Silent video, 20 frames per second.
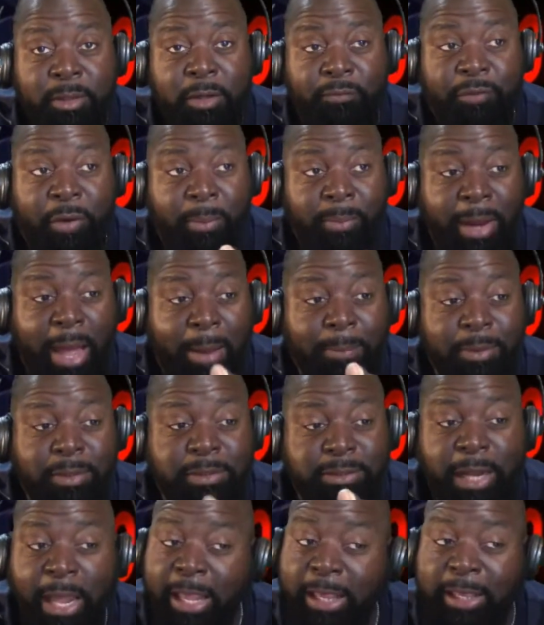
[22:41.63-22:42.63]
If I'm not
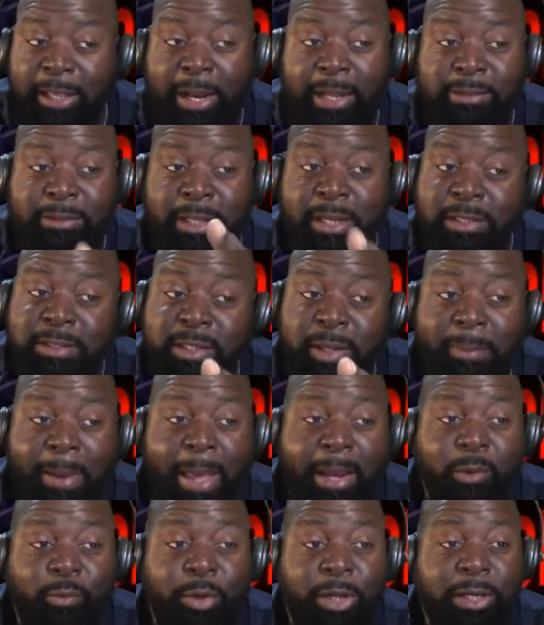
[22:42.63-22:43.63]
mistaken, I think
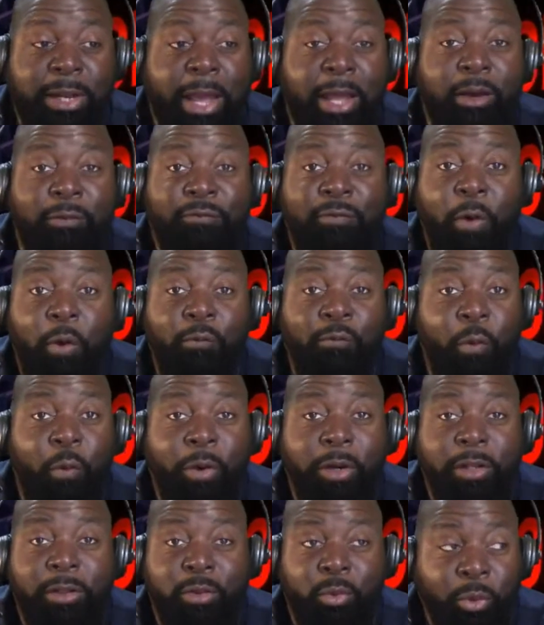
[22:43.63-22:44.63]
somebody went down to
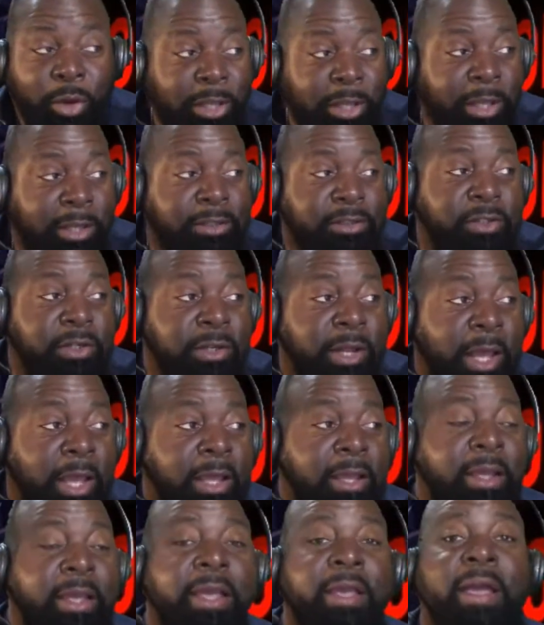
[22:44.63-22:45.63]
$4.43
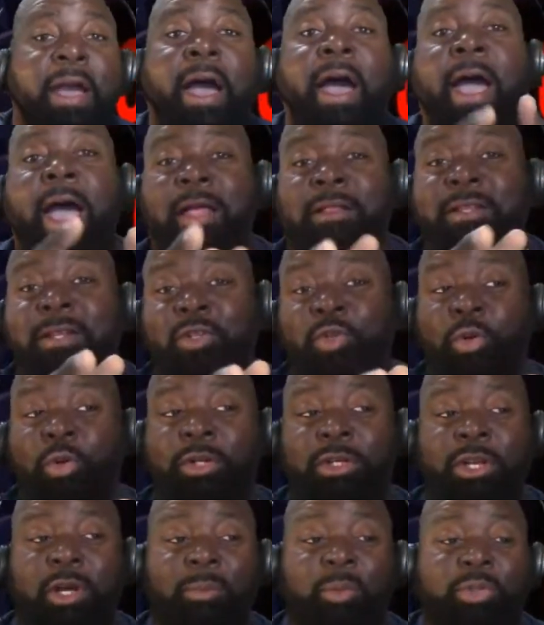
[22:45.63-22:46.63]
yesterday. I have to do
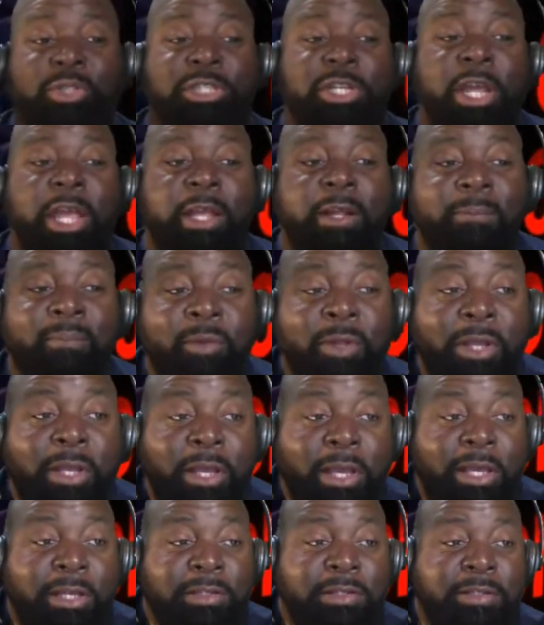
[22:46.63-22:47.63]
a double check
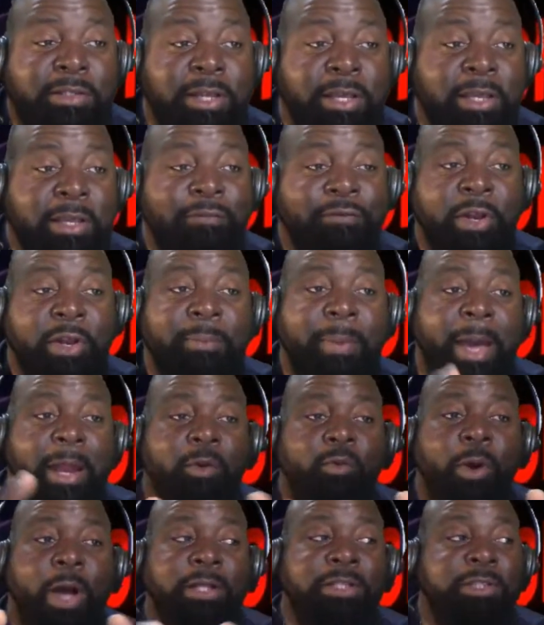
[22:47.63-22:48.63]
and see if
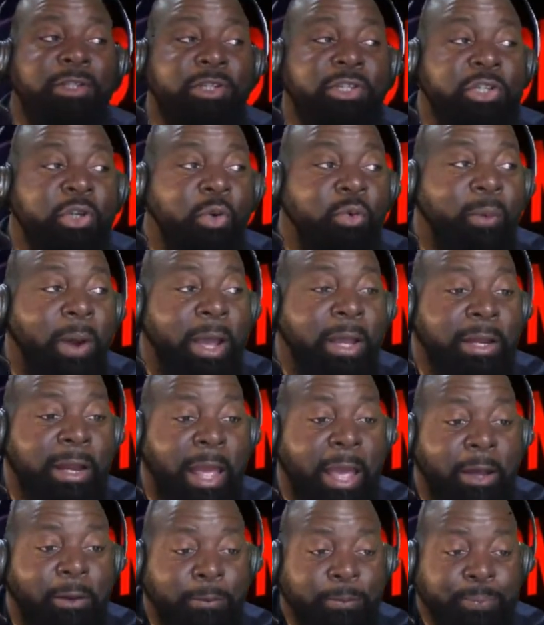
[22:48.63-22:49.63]
anybody watching the show right
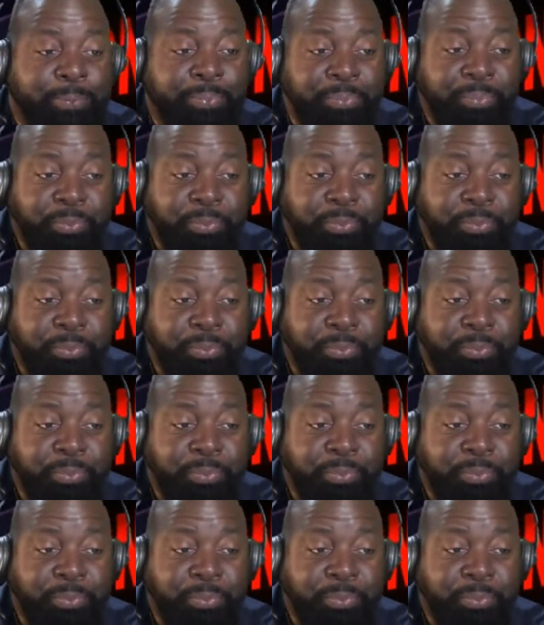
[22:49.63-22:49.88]
now,